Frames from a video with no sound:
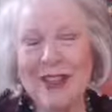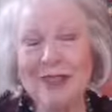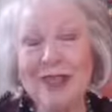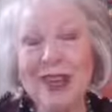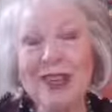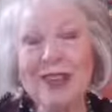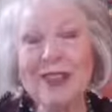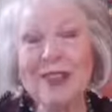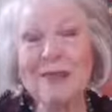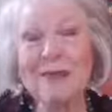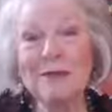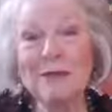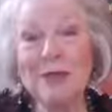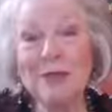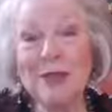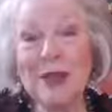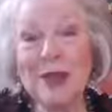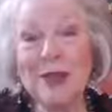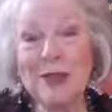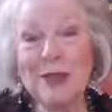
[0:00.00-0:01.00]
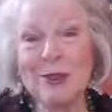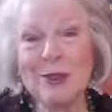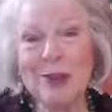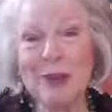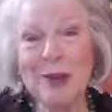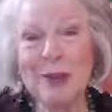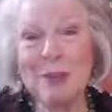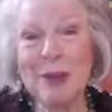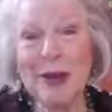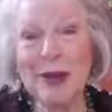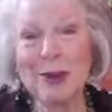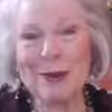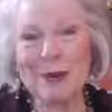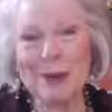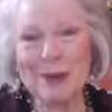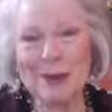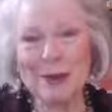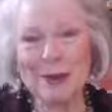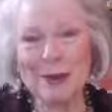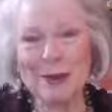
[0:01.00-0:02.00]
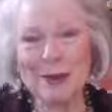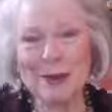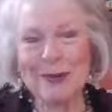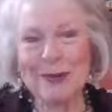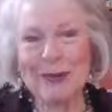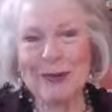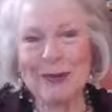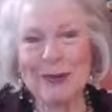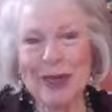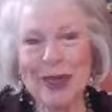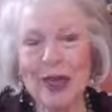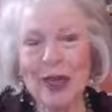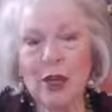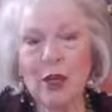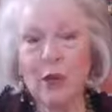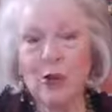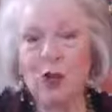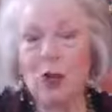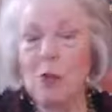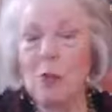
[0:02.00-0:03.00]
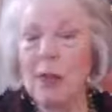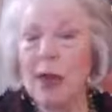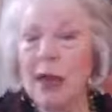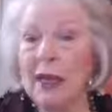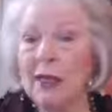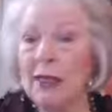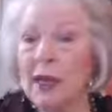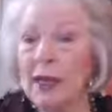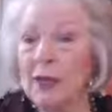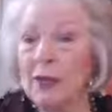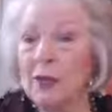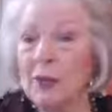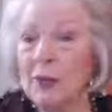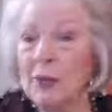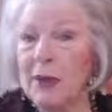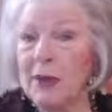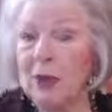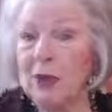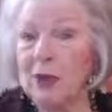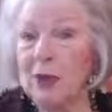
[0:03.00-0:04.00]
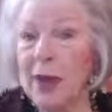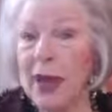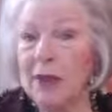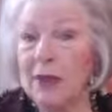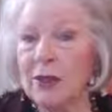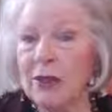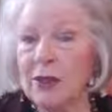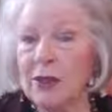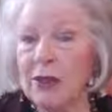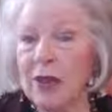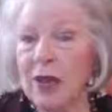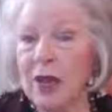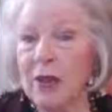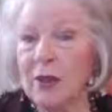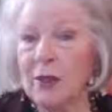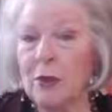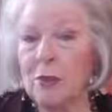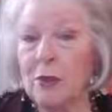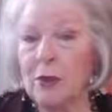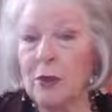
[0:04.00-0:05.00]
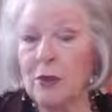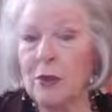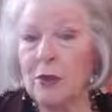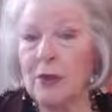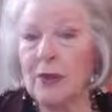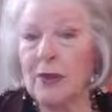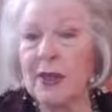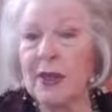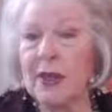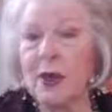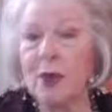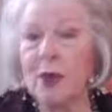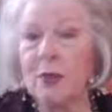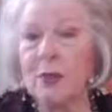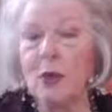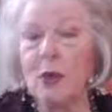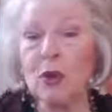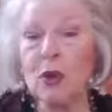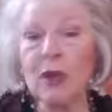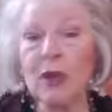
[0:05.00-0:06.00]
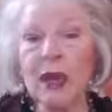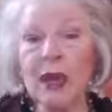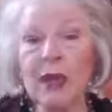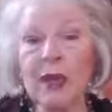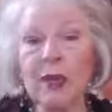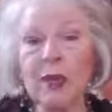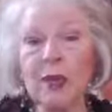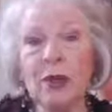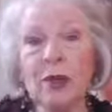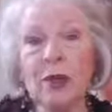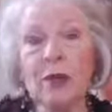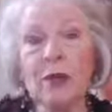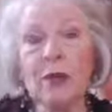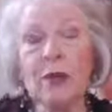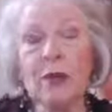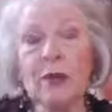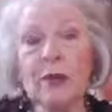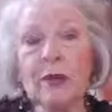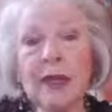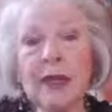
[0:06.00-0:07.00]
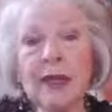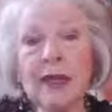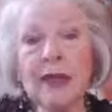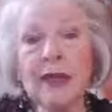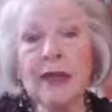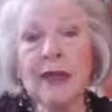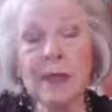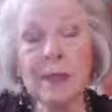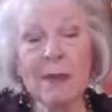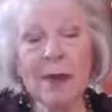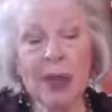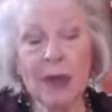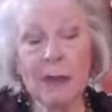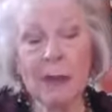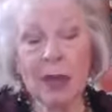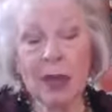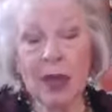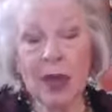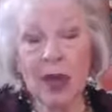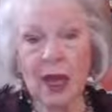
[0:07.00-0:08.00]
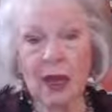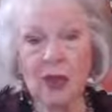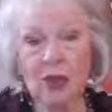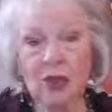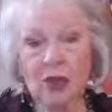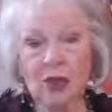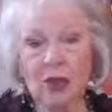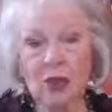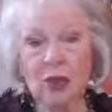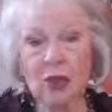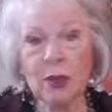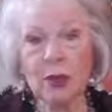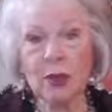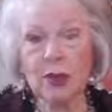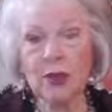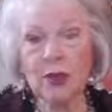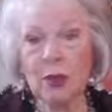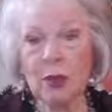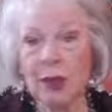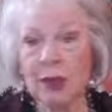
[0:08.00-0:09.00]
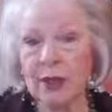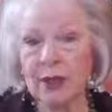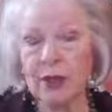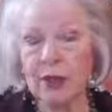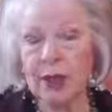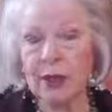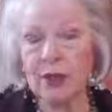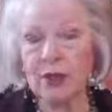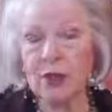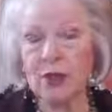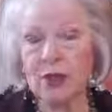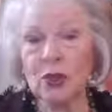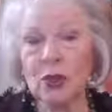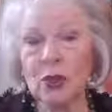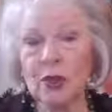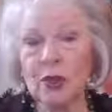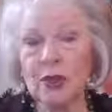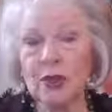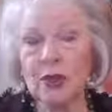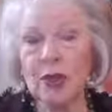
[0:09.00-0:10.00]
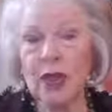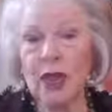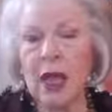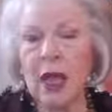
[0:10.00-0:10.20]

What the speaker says: That's information about you. You might tend to be attracted to other people that are more like you. That may be a conscious choice or unconscious choice.